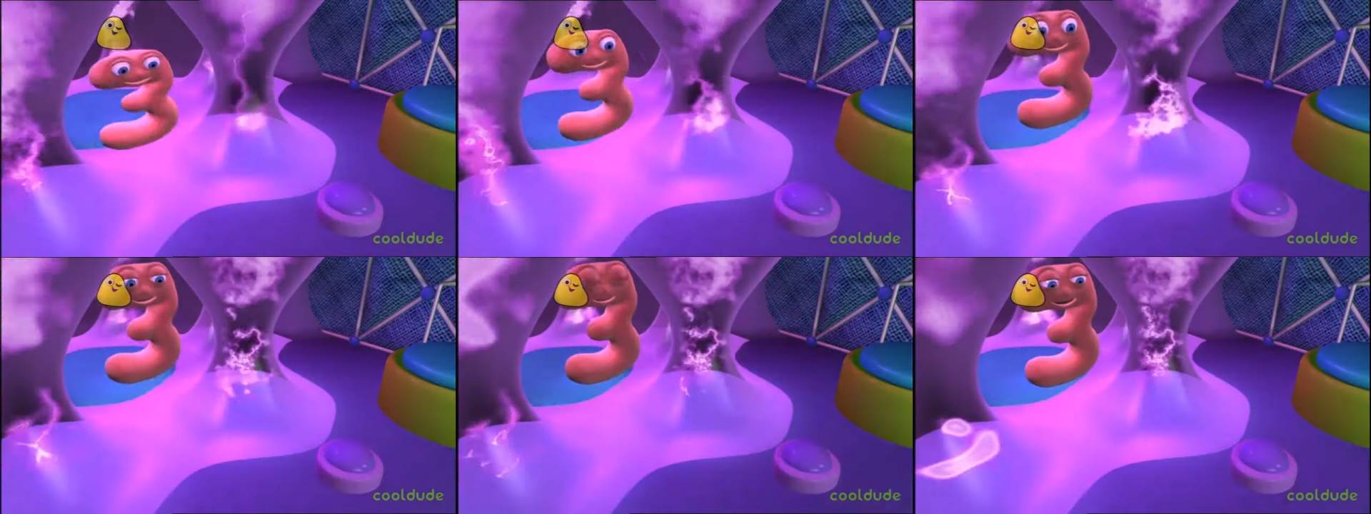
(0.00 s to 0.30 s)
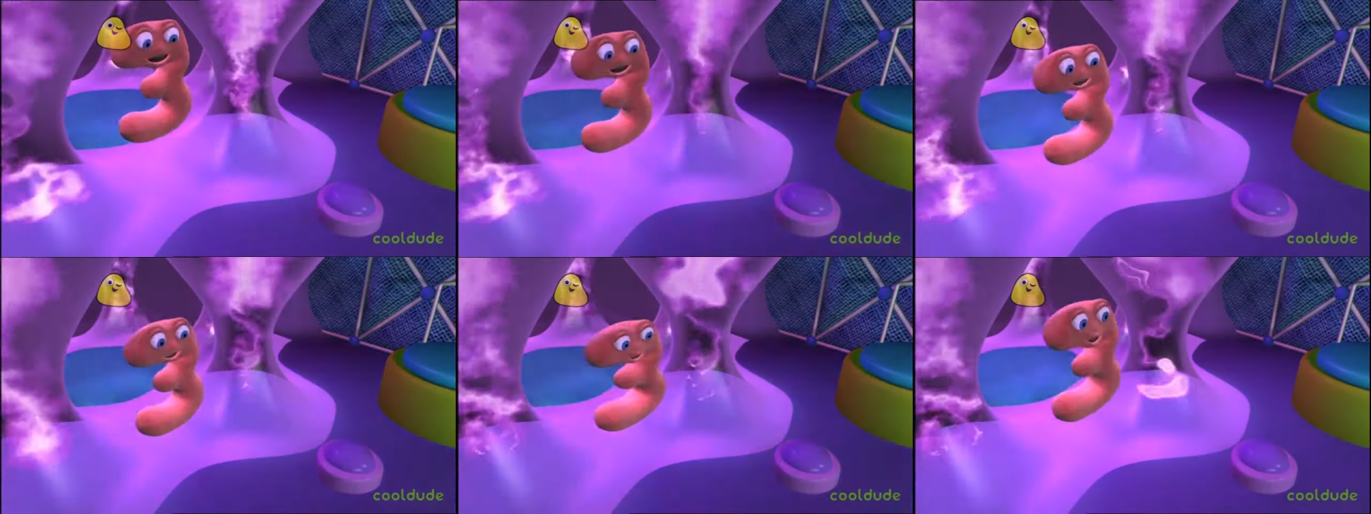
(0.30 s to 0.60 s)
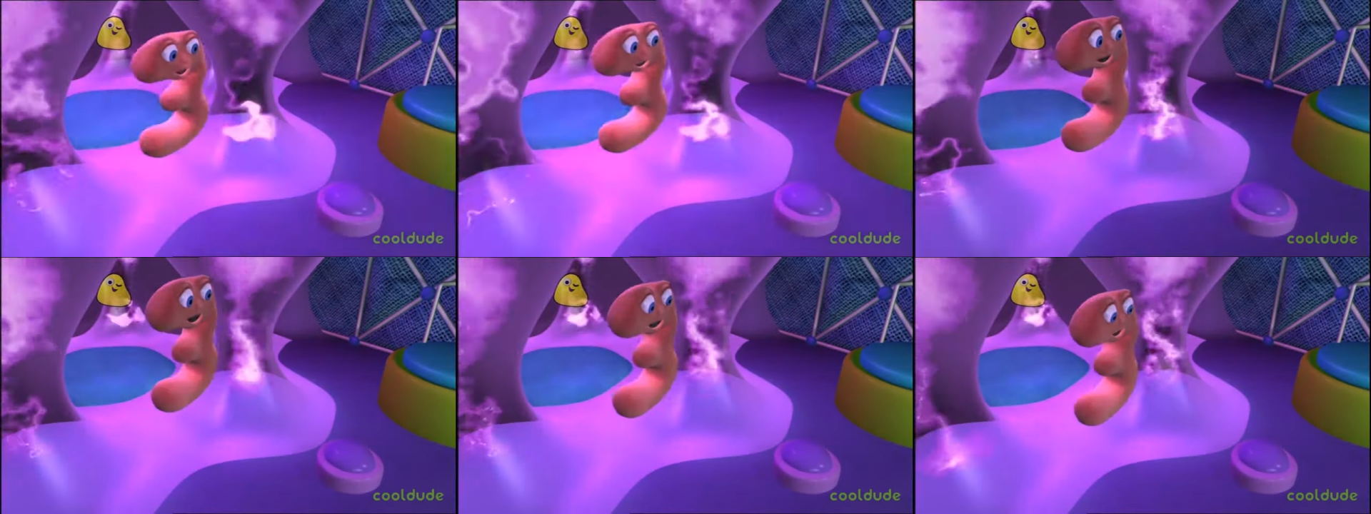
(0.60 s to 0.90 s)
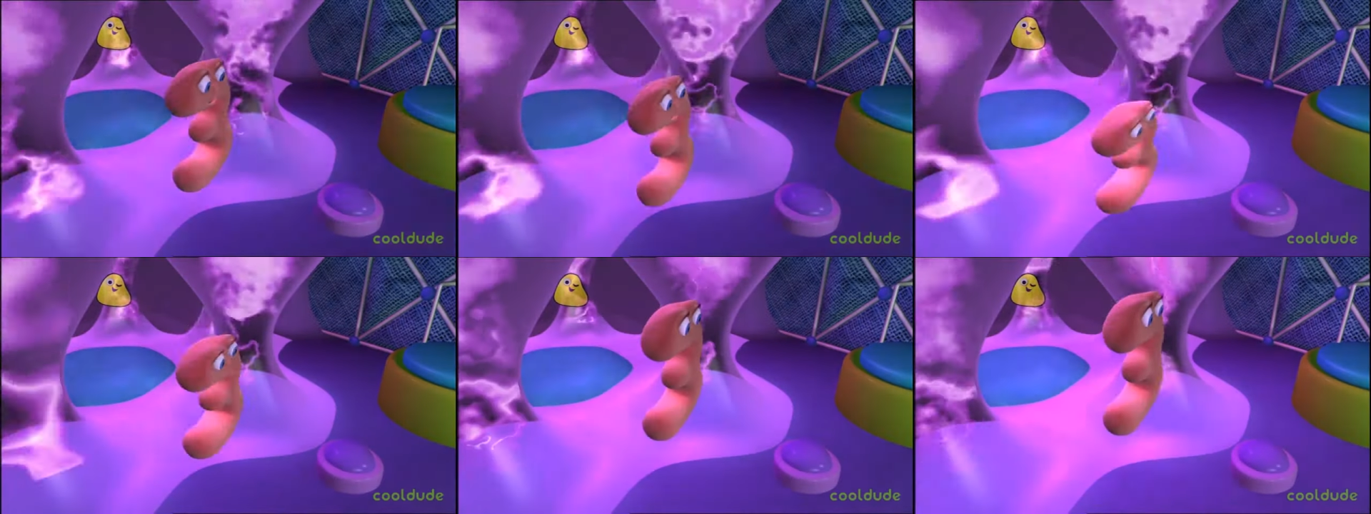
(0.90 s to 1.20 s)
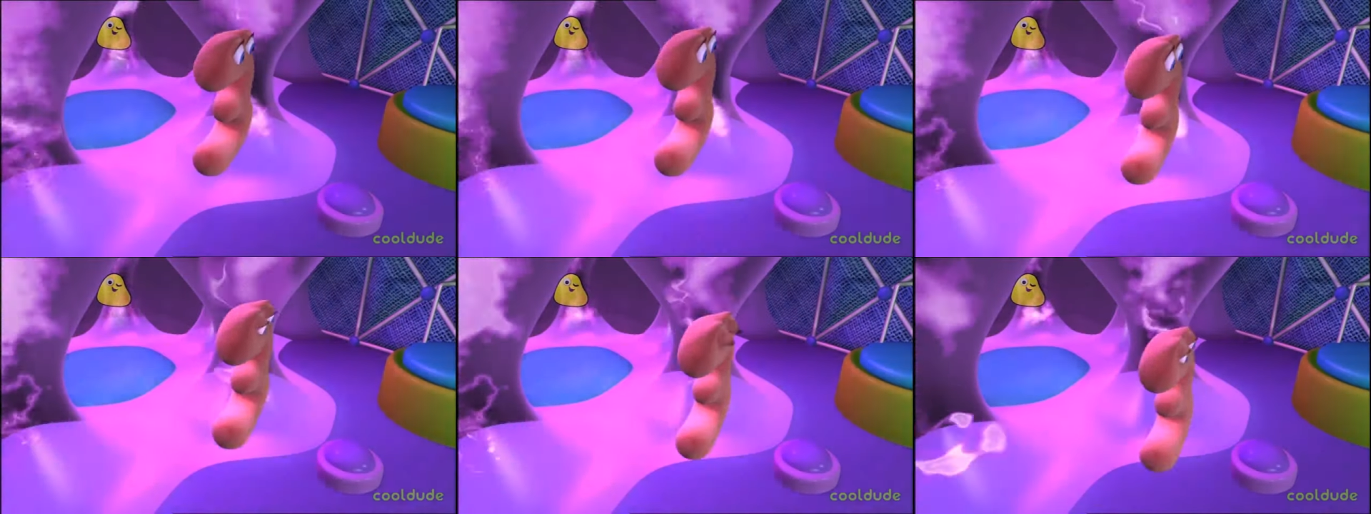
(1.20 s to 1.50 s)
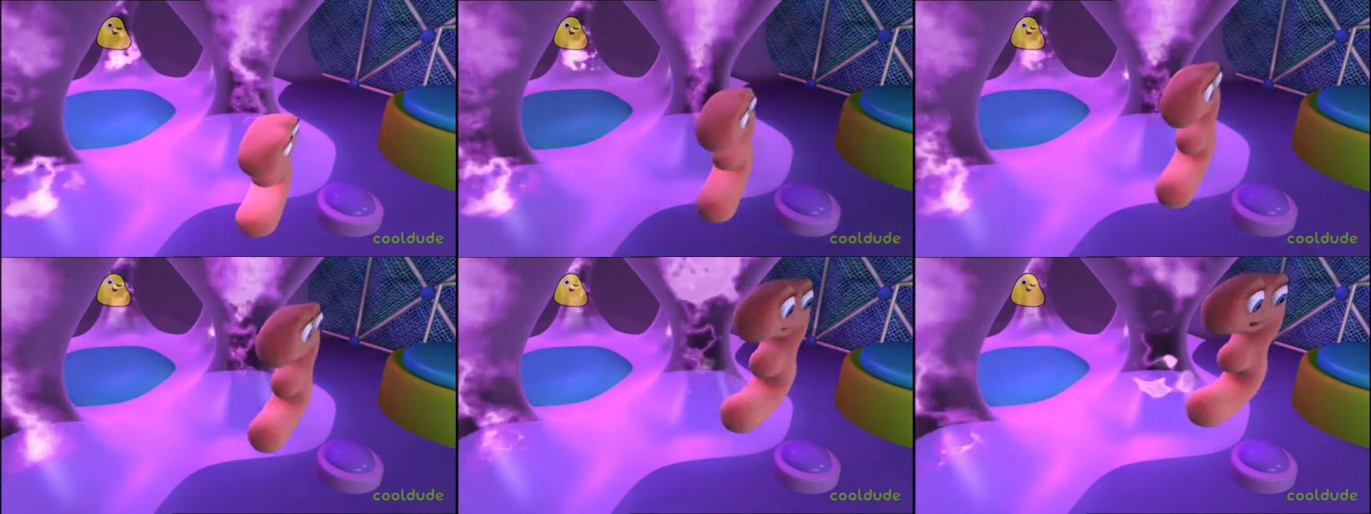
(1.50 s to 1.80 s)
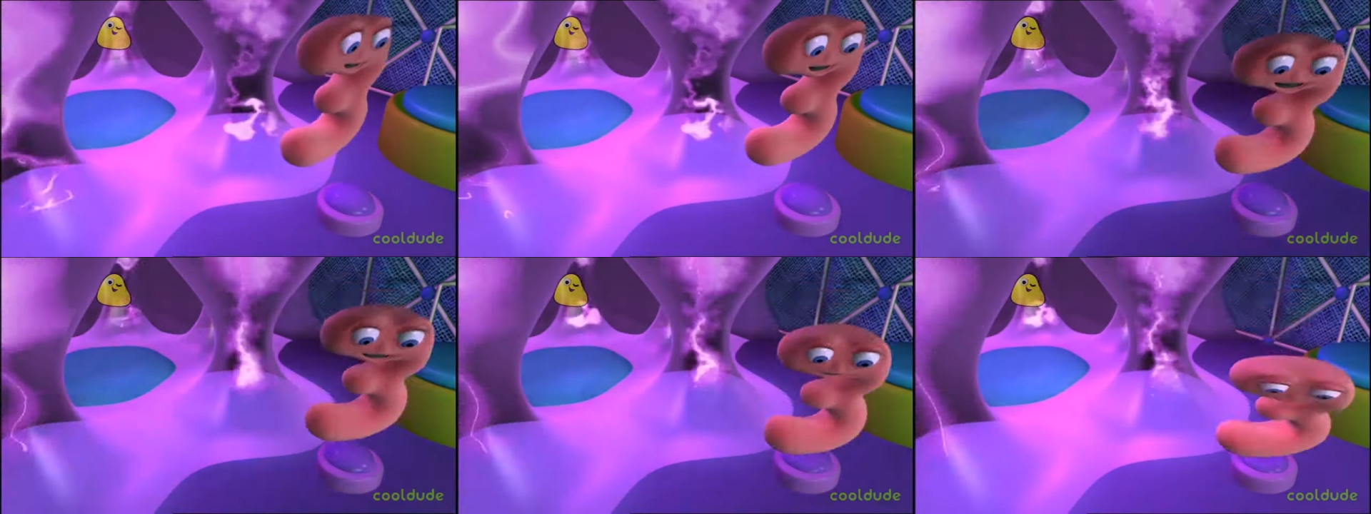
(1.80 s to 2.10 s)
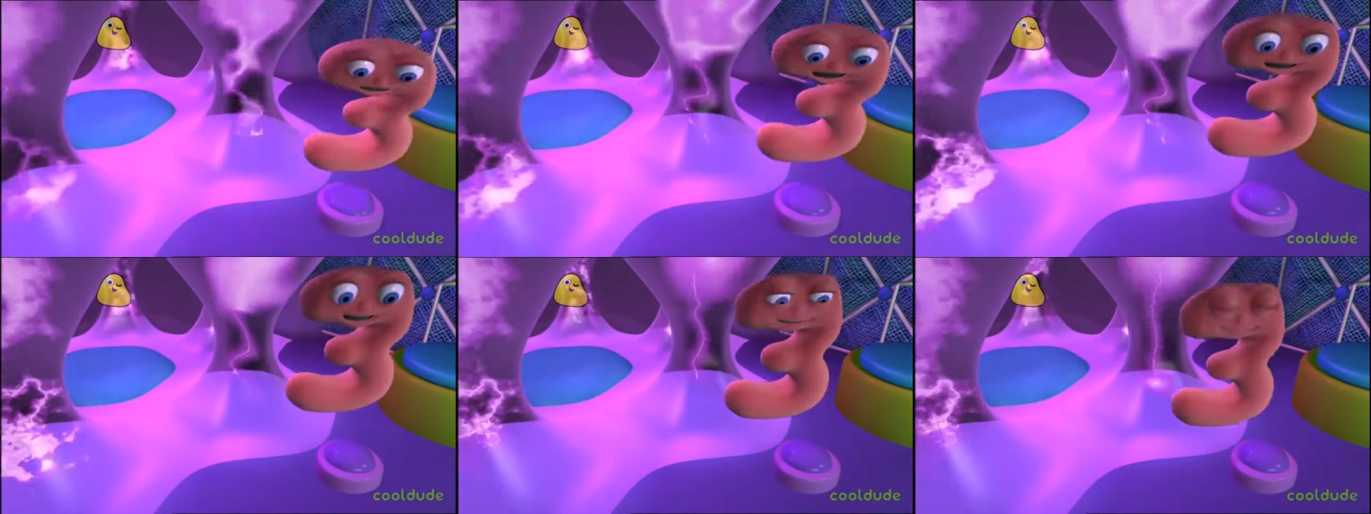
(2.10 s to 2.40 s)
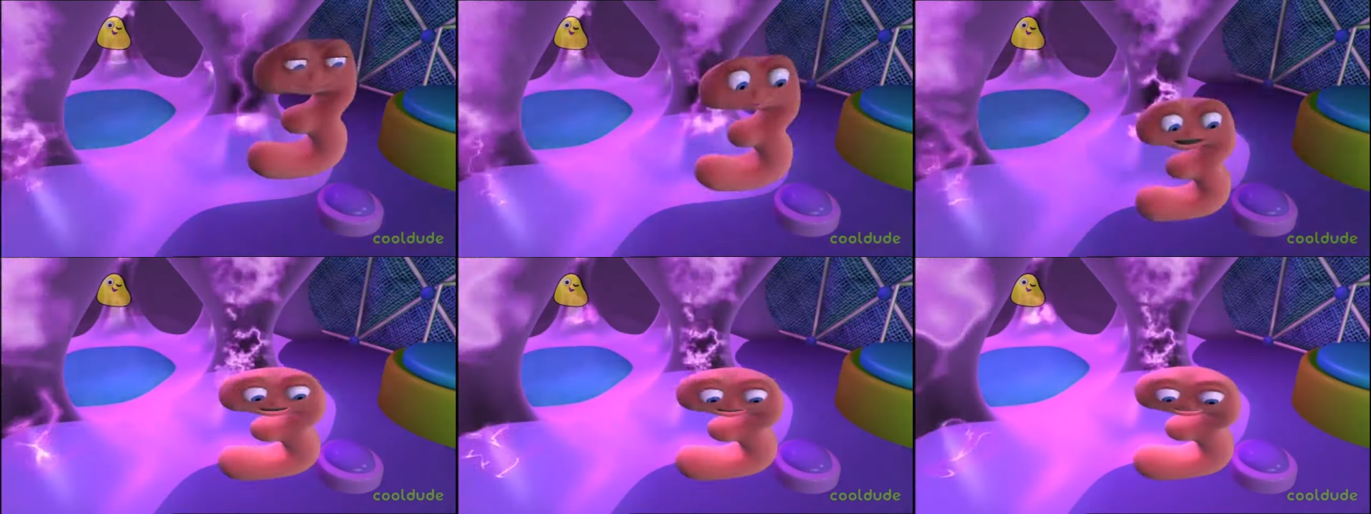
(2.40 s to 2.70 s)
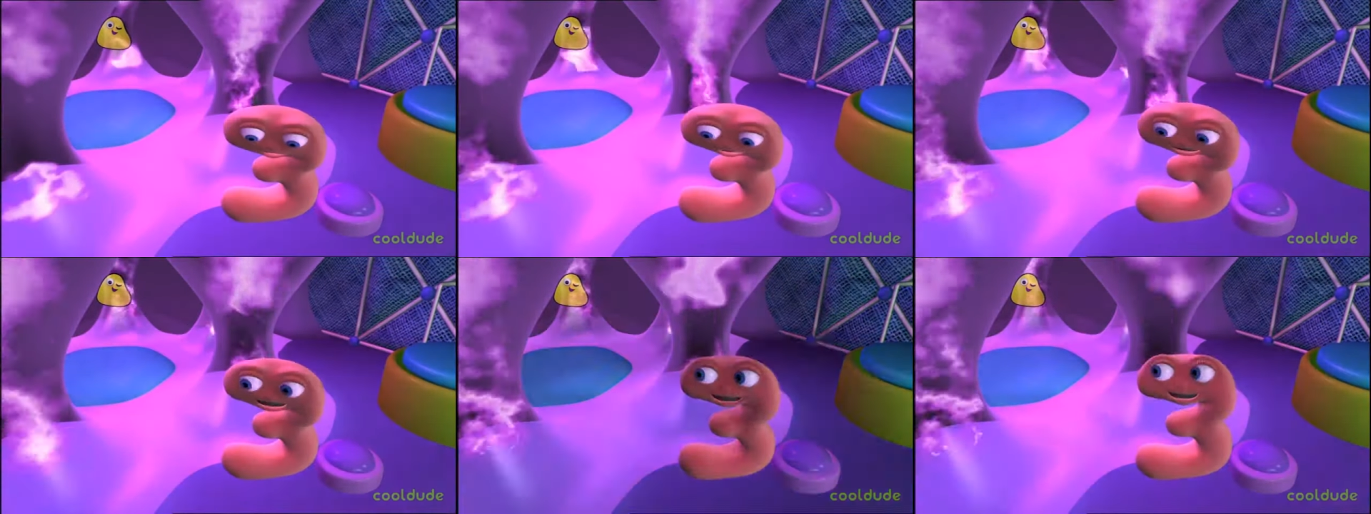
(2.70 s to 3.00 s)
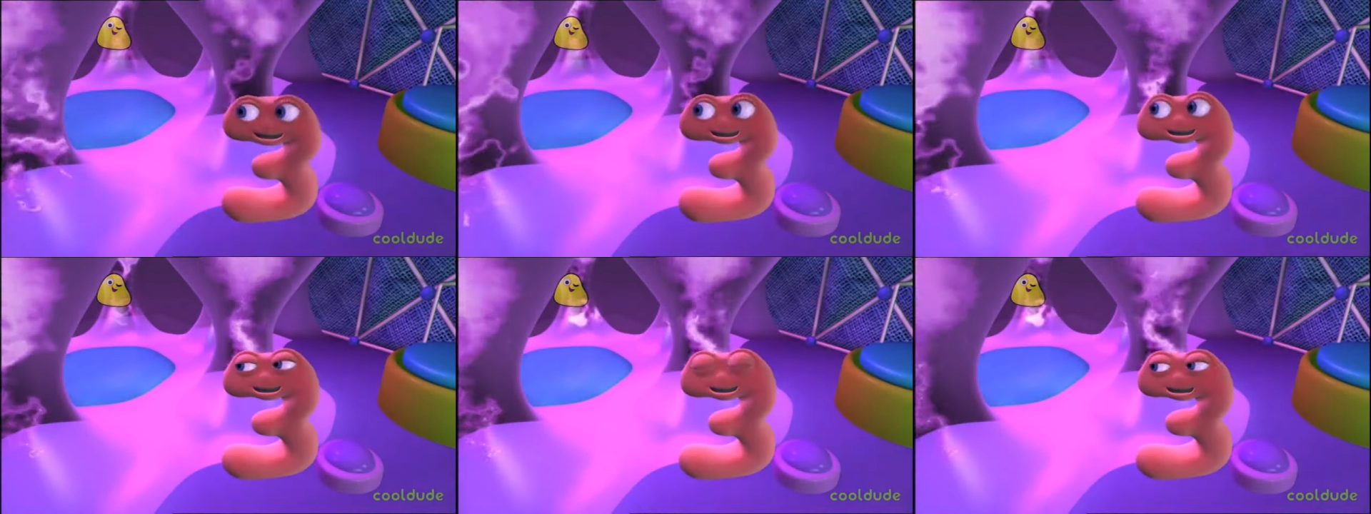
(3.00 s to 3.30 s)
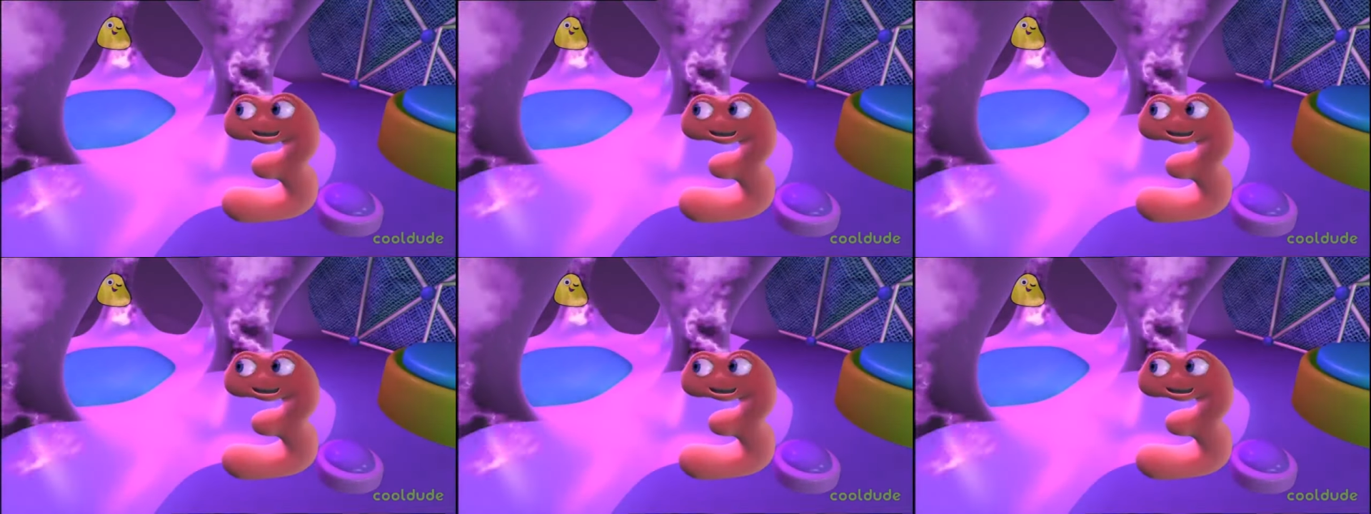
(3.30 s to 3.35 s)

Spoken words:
(no speaker visible)